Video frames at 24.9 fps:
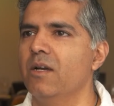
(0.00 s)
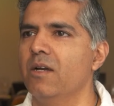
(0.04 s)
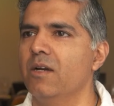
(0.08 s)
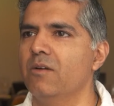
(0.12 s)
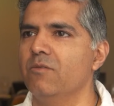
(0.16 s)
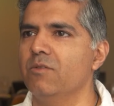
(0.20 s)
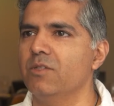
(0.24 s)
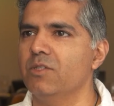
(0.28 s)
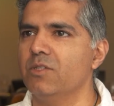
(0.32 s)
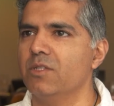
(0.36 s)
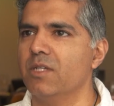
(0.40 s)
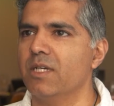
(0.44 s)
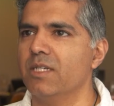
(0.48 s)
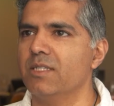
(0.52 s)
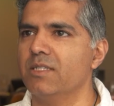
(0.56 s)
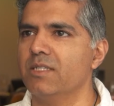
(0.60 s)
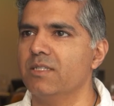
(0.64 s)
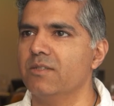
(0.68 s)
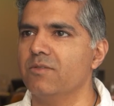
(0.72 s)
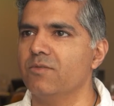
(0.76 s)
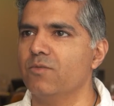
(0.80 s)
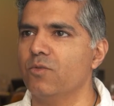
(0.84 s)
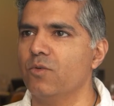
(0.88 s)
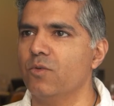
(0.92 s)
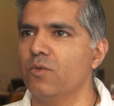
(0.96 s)

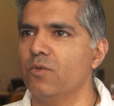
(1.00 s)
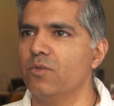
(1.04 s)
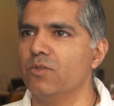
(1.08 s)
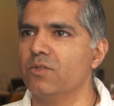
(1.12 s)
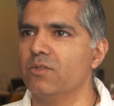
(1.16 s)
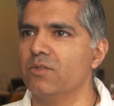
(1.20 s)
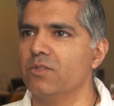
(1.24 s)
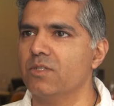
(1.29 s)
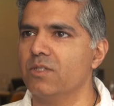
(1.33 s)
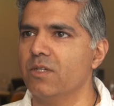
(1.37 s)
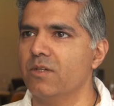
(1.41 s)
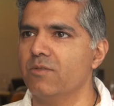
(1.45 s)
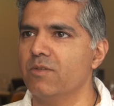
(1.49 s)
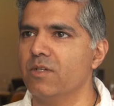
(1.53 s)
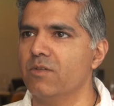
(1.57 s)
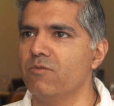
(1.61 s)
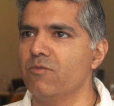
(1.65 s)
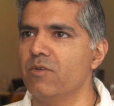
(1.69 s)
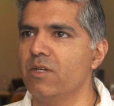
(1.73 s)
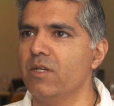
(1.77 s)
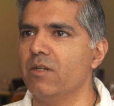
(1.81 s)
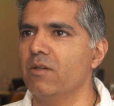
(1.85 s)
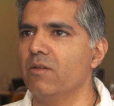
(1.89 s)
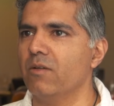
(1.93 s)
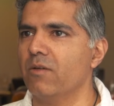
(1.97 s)
originated for serving
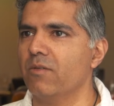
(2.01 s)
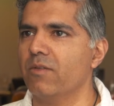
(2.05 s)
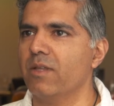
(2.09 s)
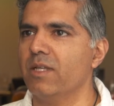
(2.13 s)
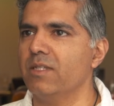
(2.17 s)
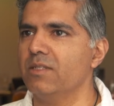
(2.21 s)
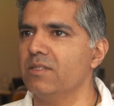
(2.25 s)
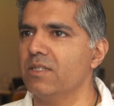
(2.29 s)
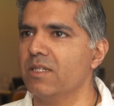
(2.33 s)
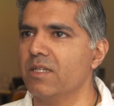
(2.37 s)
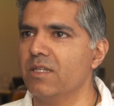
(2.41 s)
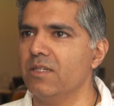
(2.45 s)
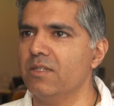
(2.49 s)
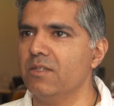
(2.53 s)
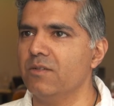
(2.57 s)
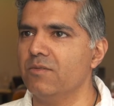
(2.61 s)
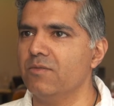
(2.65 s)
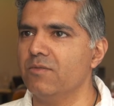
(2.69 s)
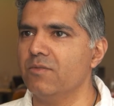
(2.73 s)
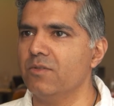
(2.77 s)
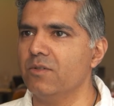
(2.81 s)
real authentic Indian